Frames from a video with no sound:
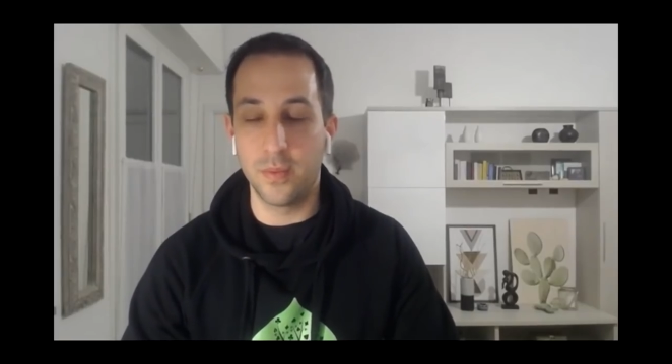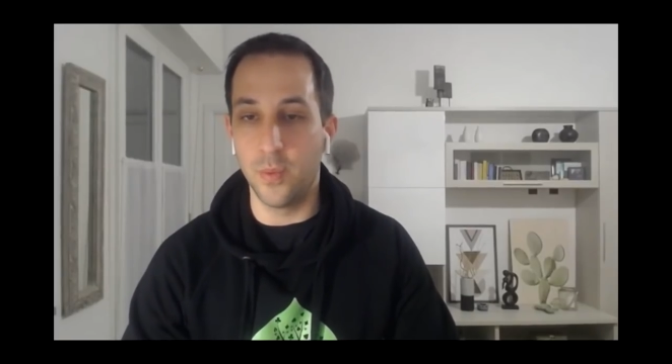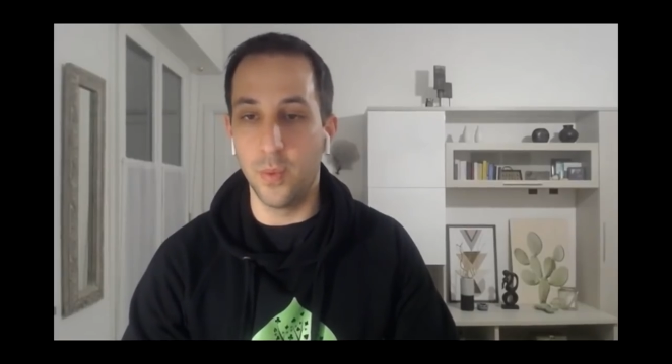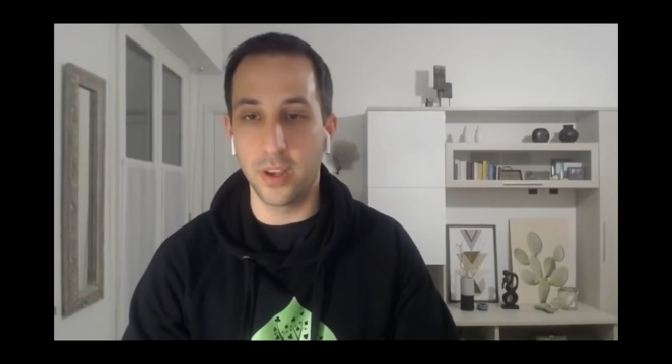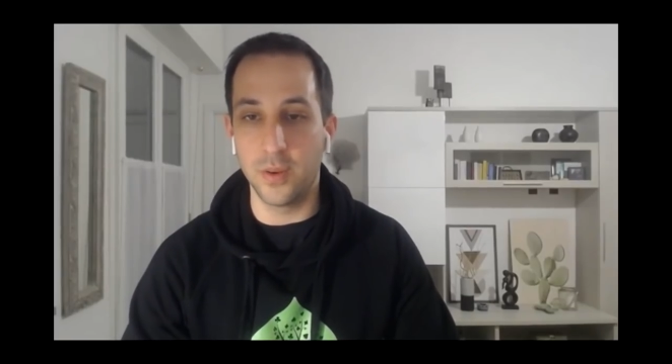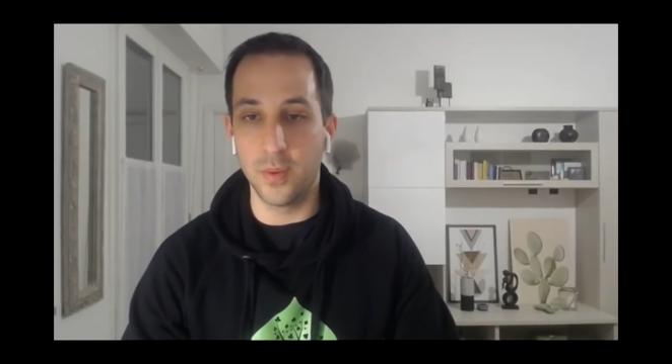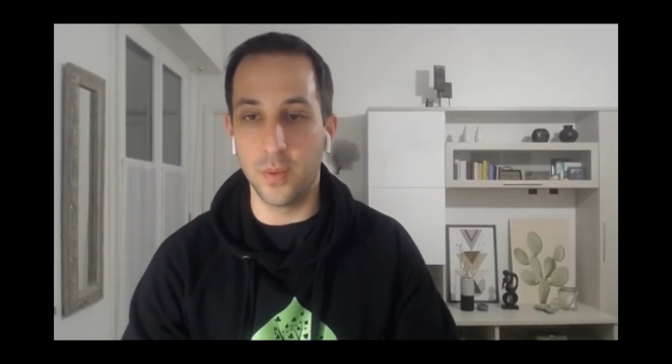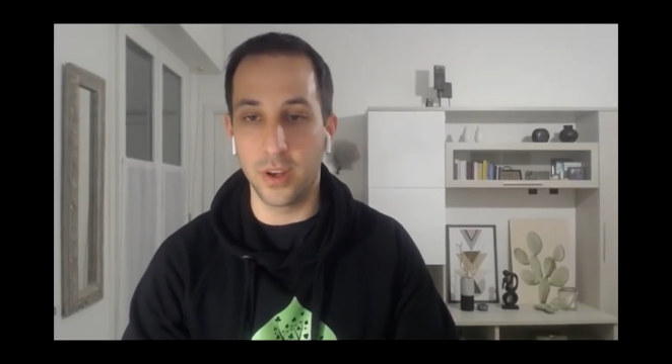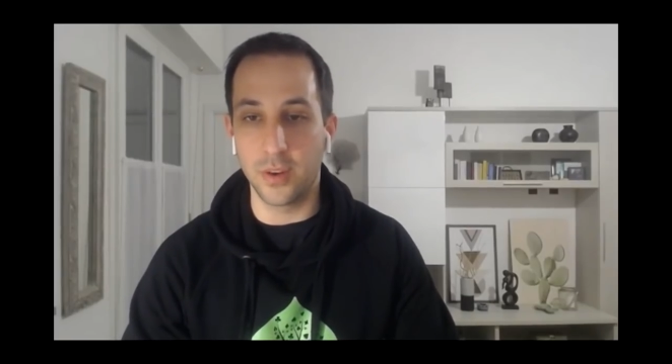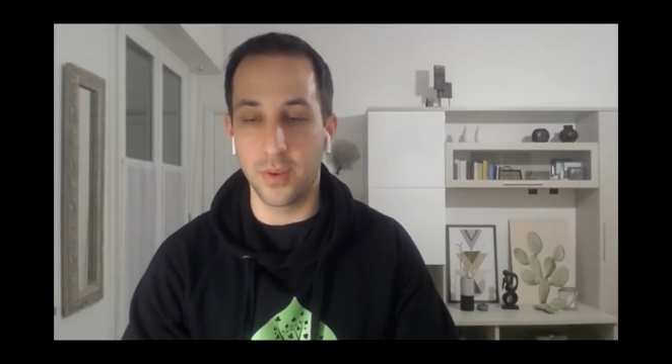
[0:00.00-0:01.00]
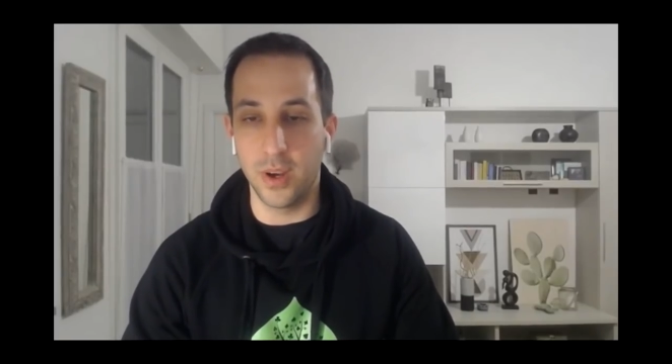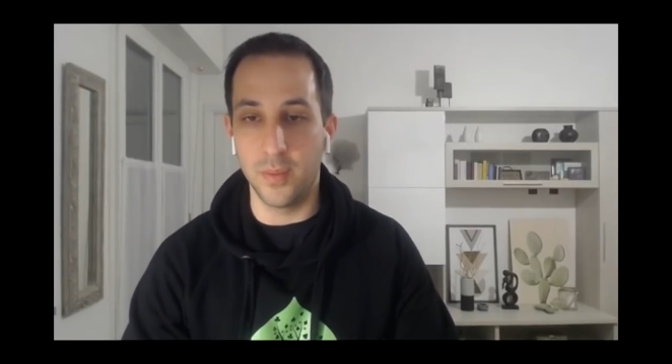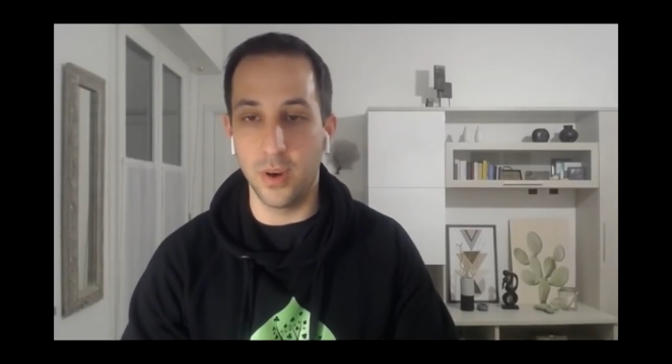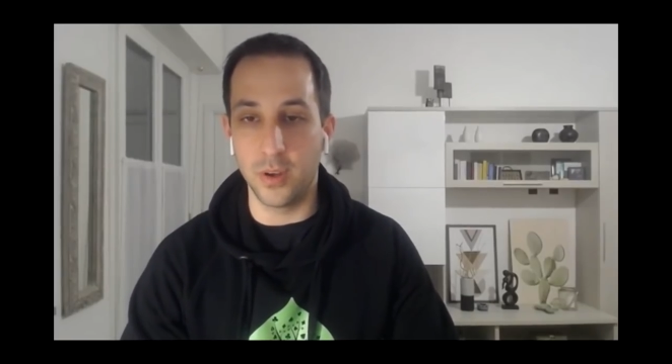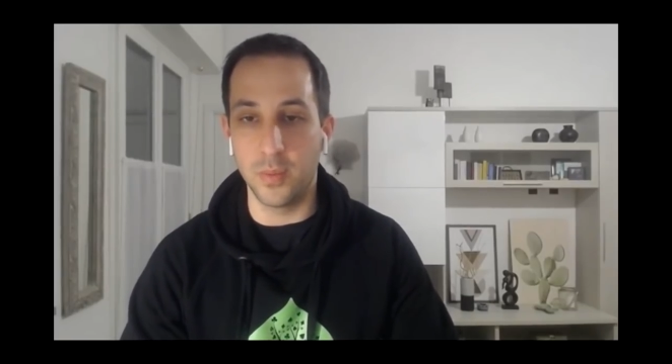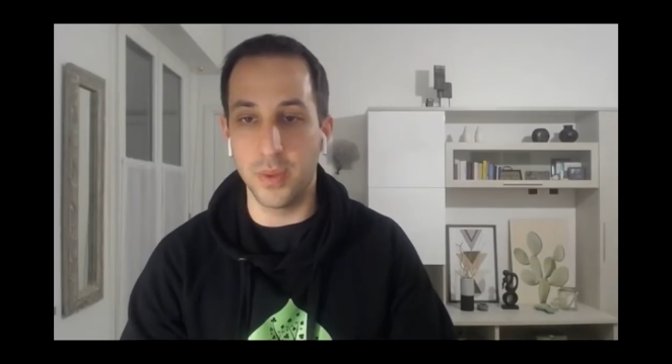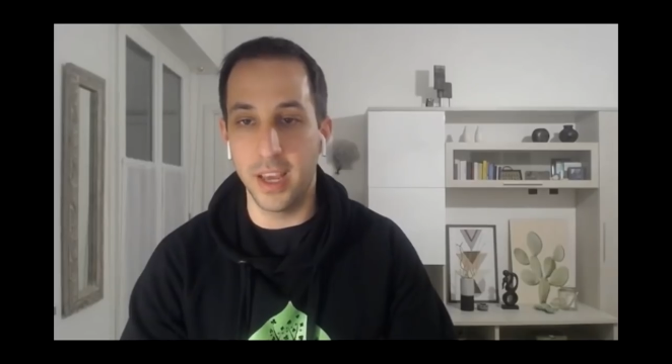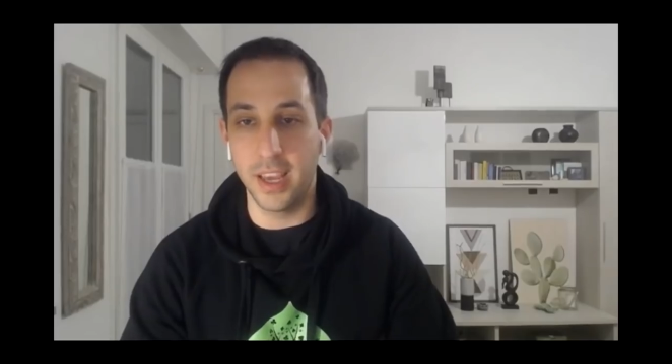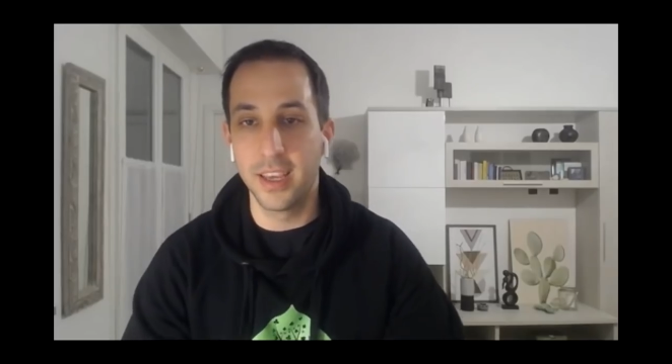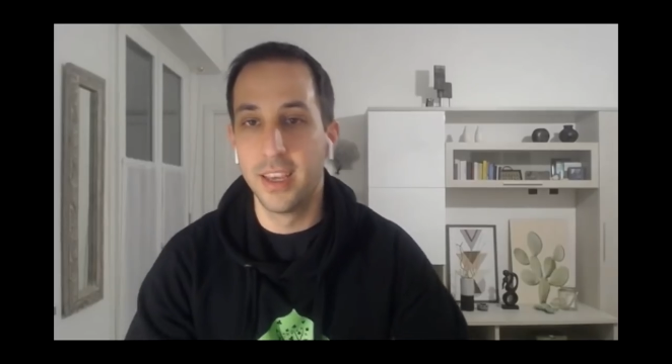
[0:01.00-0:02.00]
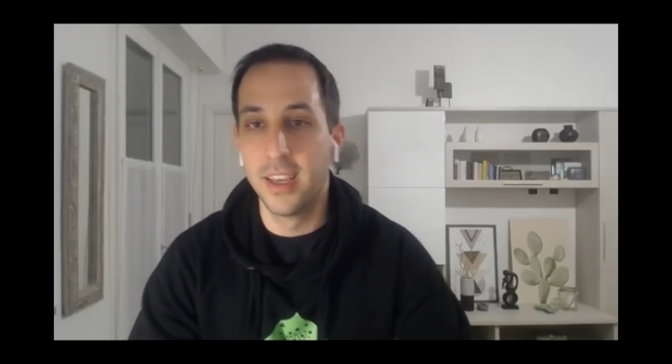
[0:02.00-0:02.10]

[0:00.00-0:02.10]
where you, where you're from, what you play,